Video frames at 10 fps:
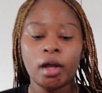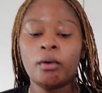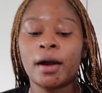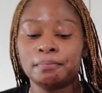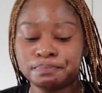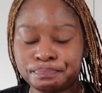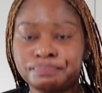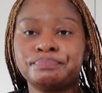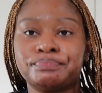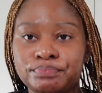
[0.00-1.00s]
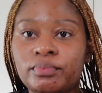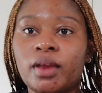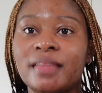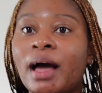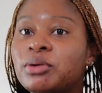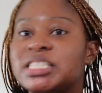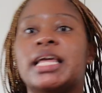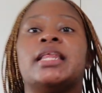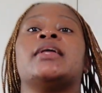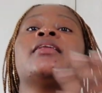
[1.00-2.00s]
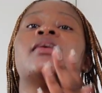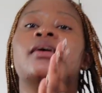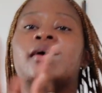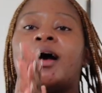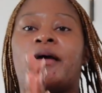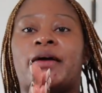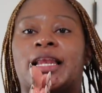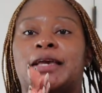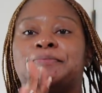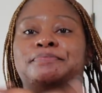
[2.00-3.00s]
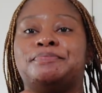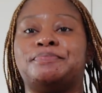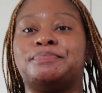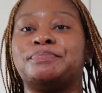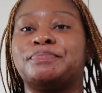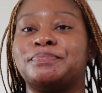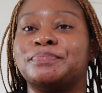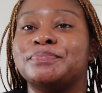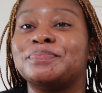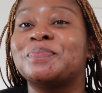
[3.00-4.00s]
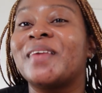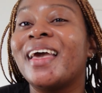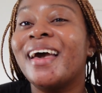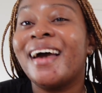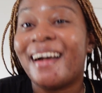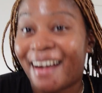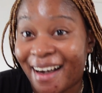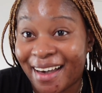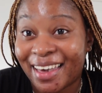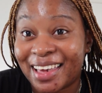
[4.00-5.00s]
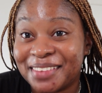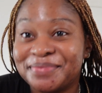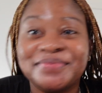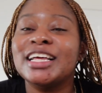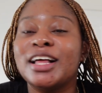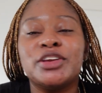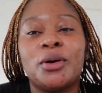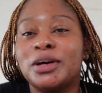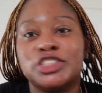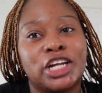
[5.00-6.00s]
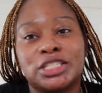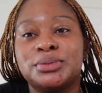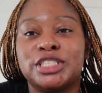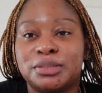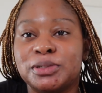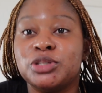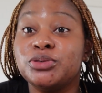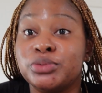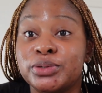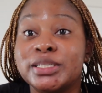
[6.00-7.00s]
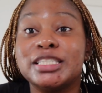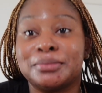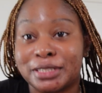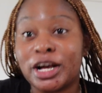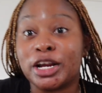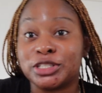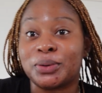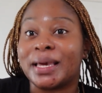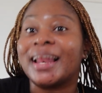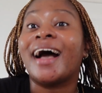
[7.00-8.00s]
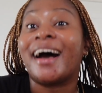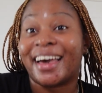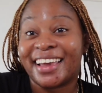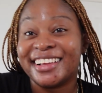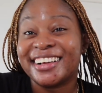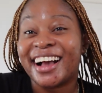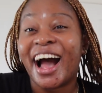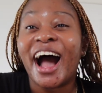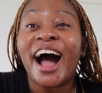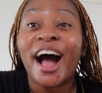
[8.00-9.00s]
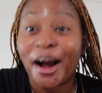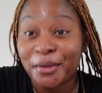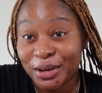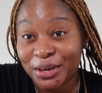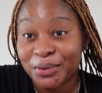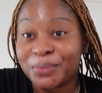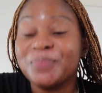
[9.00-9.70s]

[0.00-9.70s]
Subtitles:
Okay, that was needed. Alrighty. Hi. No introduction would just be too rude, so I'm still gonna do it. Hi, how are you?